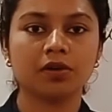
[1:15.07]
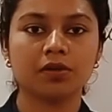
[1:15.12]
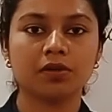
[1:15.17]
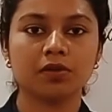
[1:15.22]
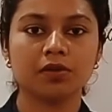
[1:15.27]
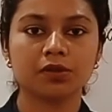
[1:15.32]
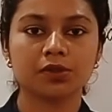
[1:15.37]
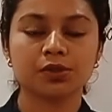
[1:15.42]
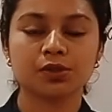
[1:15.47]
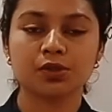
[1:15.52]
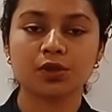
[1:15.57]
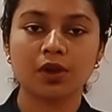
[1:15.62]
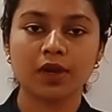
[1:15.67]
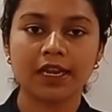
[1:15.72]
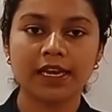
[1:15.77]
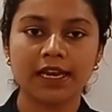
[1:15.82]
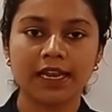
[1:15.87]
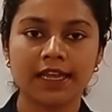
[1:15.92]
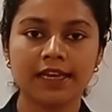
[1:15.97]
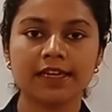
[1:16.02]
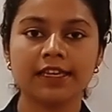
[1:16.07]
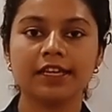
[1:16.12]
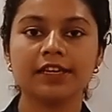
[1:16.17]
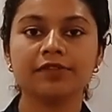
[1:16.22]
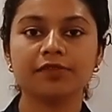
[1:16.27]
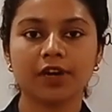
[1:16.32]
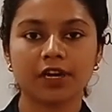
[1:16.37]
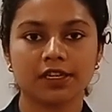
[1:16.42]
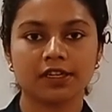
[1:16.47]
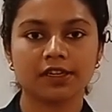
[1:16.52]
soil and in
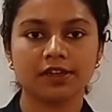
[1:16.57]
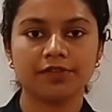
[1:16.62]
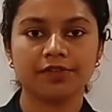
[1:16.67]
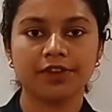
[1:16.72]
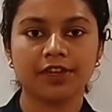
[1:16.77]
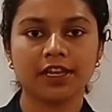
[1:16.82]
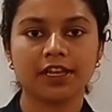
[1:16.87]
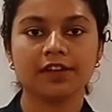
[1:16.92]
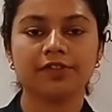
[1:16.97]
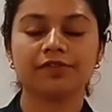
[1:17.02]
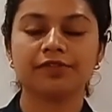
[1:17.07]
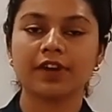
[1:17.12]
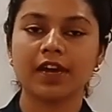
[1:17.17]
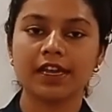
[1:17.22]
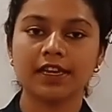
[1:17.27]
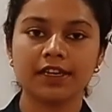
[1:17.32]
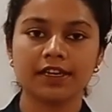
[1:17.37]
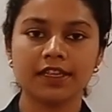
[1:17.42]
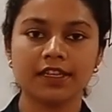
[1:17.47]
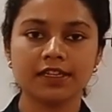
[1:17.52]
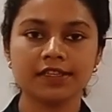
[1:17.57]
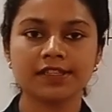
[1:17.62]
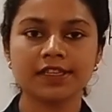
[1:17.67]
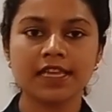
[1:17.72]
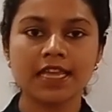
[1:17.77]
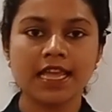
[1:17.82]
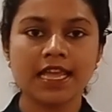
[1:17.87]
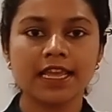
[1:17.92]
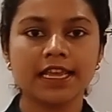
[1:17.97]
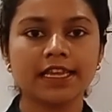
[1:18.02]
water. We can find these
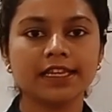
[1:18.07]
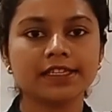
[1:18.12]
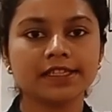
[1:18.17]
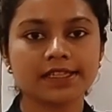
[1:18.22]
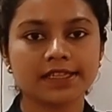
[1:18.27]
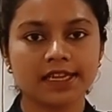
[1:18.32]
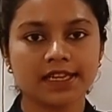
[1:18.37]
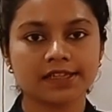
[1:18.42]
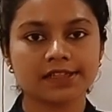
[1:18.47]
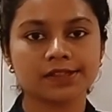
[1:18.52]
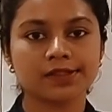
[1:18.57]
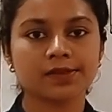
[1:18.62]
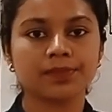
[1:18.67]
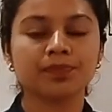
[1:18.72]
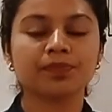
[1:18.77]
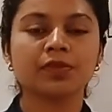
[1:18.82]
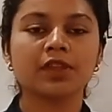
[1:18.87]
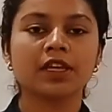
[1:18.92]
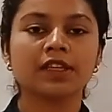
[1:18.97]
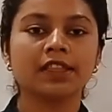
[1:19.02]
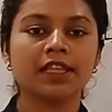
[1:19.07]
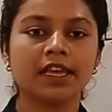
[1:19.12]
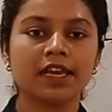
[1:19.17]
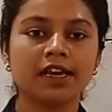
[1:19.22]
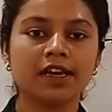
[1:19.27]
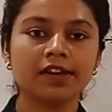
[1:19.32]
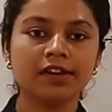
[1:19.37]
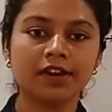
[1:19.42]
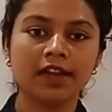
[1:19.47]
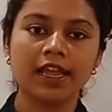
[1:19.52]
insects. They
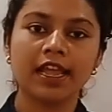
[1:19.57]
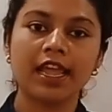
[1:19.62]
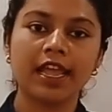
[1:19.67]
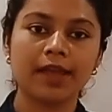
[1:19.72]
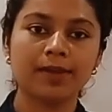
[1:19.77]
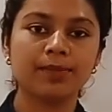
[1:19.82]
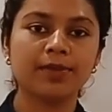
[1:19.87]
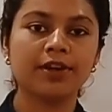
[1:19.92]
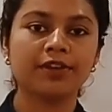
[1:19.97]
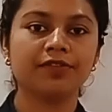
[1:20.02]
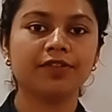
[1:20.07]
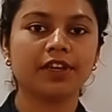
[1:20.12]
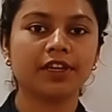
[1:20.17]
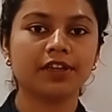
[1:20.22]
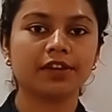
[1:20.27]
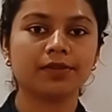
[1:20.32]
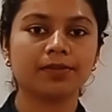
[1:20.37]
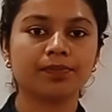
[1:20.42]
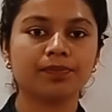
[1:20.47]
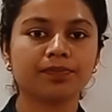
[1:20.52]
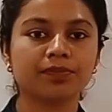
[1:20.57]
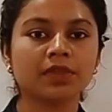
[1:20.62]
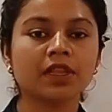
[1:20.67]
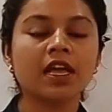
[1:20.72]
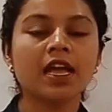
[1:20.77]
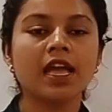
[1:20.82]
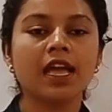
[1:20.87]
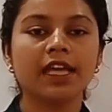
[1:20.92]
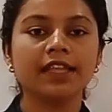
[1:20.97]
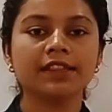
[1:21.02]
are everywhere,
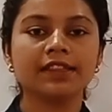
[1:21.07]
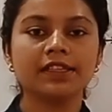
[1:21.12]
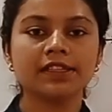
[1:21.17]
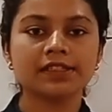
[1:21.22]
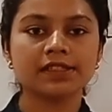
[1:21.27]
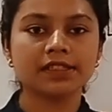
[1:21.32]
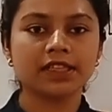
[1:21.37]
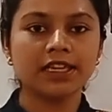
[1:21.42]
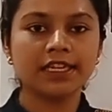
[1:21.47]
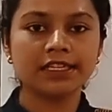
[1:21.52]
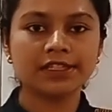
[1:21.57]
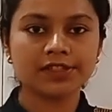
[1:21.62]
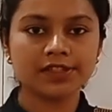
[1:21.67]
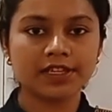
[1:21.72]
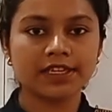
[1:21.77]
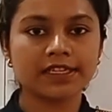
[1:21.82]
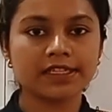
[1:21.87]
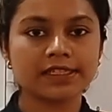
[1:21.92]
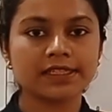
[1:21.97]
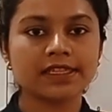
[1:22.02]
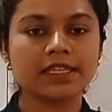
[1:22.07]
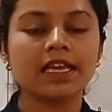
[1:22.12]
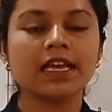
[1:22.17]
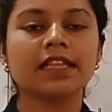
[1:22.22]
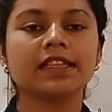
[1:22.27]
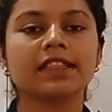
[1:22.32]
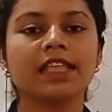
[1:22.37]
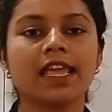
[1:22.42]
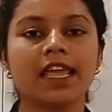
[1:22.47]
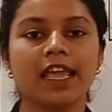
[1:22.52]
and these insects,
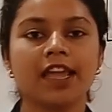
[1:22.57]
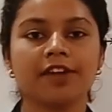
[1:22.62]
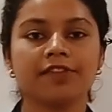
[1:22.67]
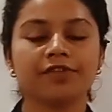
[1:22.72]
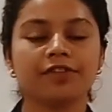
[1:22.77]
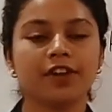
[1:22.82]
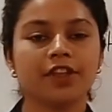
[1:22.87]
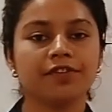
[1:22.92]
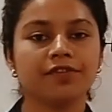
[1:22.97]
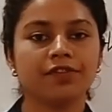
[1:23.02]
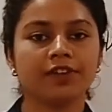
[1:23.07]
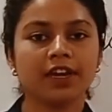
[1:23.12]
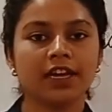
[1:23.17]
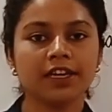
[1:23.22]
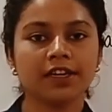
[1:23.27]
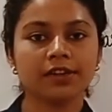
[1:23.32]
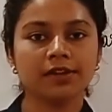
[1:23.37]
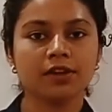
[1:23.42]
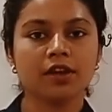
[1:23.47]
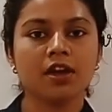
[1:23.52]
they have different